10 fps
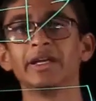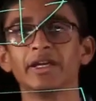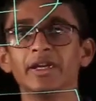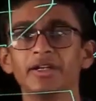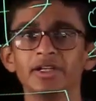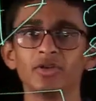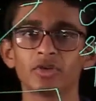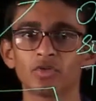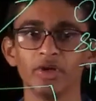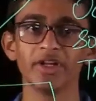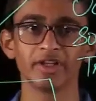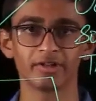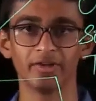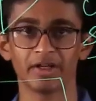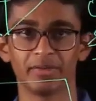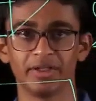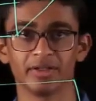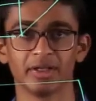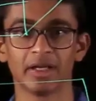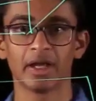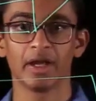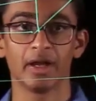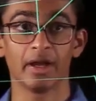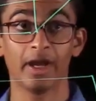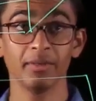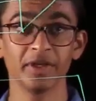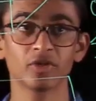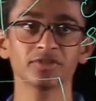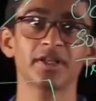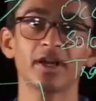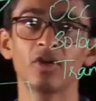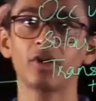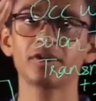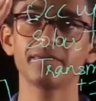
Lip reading: heating or cooling requirement, and because there are a lot